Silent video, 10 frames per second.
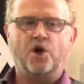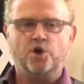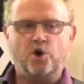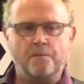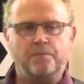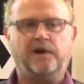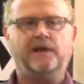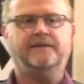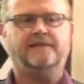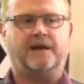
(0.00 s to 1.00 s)

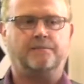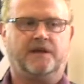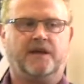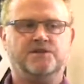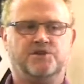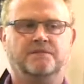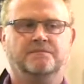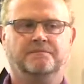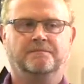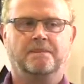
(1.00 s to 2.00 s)
complete an application.
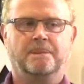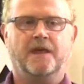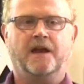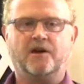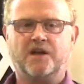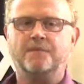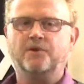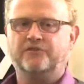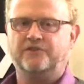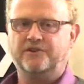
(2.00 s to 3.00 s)
And I'll come
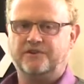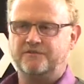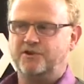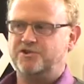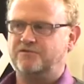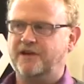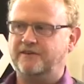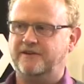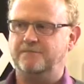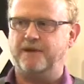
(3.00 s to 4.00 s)
on to conversion
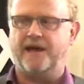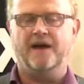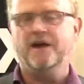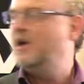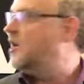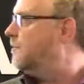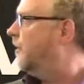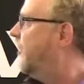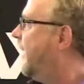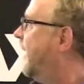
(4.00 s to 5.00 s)
rates in a bit,
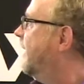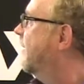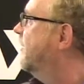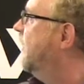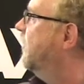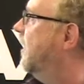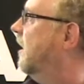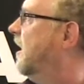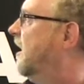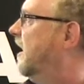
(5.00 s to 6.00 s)
but that,
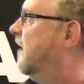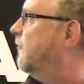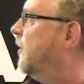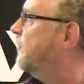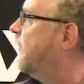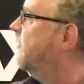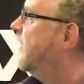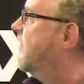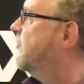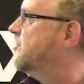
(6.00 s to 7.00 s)
Vodafone's
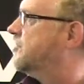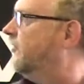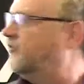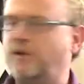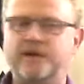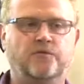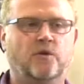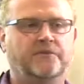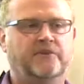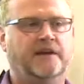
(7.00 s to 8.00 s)
average is
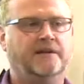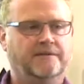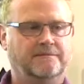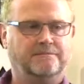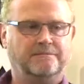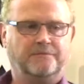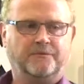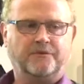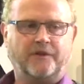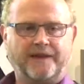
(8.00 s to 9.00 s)
24%.
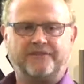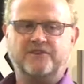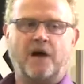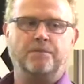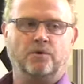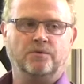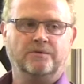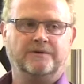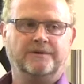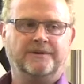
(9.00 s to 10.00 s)
So that's double
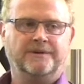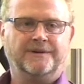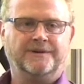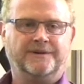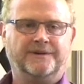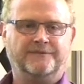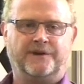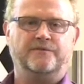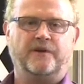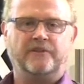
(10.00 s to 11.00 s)

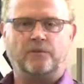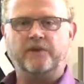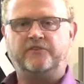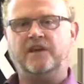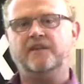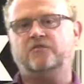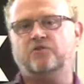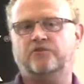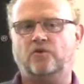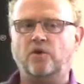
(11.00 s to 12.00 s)
Vodafone's. And we're seeing this
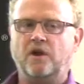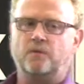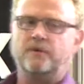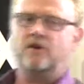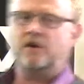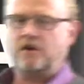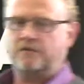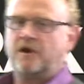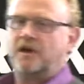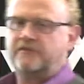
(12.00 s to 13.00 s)
across we've got a lot
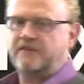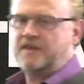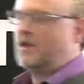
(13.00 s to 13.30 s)
of clients in the